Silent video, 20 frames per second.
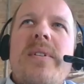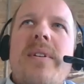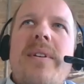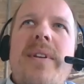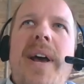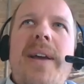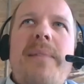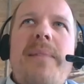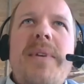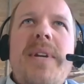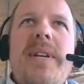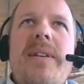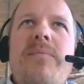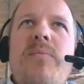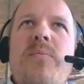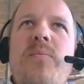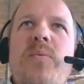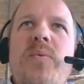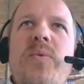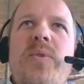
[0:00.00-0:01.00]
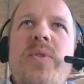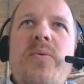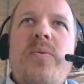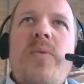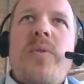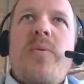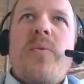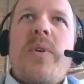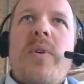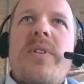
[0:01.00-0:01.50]
I mean, do
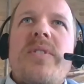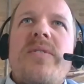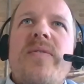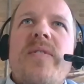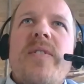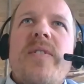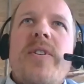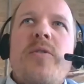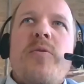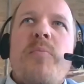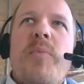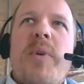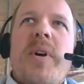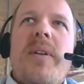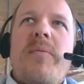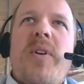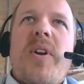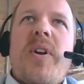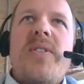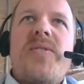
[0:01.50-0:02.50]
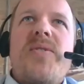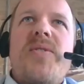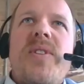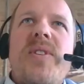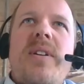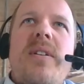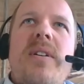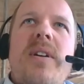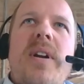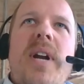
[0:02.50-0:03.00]
what works for you, but
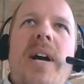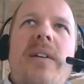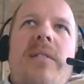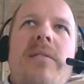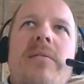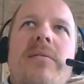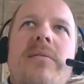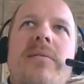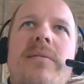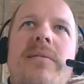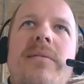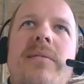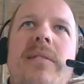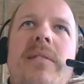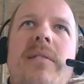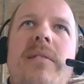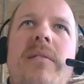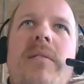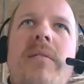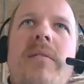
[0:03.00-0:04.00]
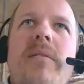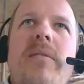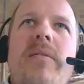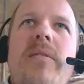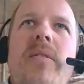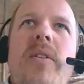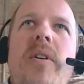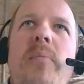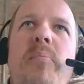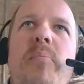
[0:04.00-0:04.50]
consider how
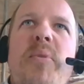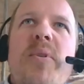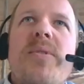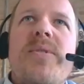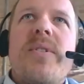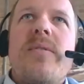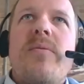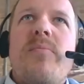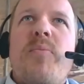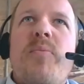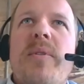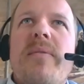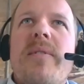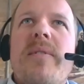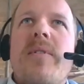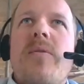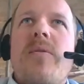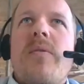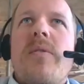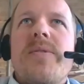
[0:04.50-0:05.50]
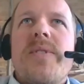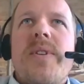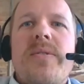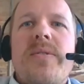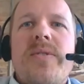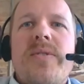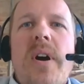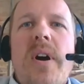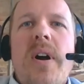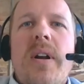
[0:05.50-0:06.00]
a person who pre-records their
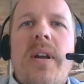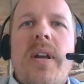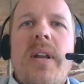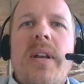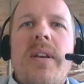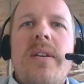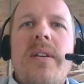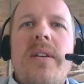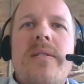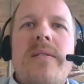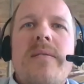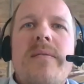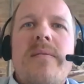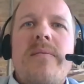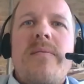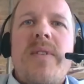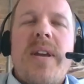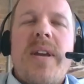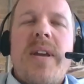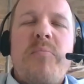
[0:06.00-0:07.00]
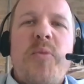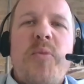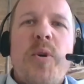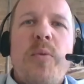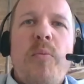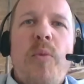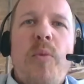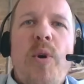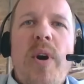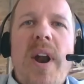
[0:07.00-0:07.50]
talk can put
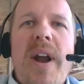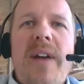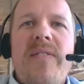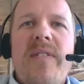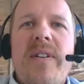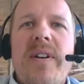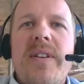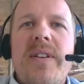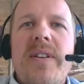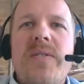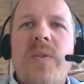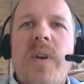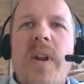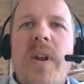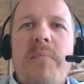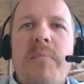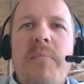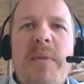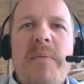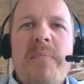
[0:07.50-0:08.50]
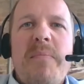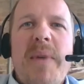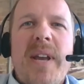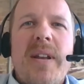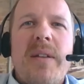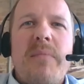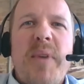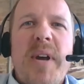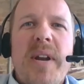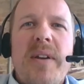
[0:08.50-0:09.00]
more effort into it and maybe make
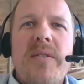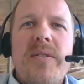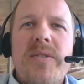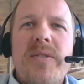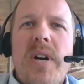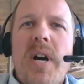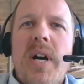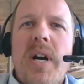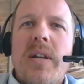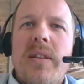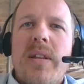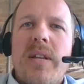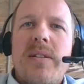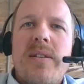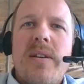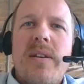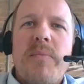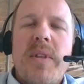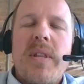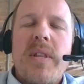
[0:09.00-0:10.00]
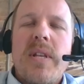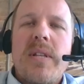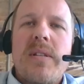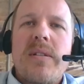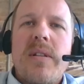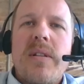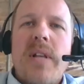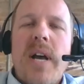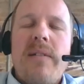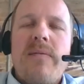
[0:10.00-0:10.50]
it a better talk than something that's
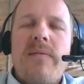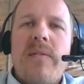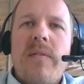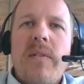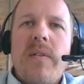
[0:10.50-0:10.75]
live.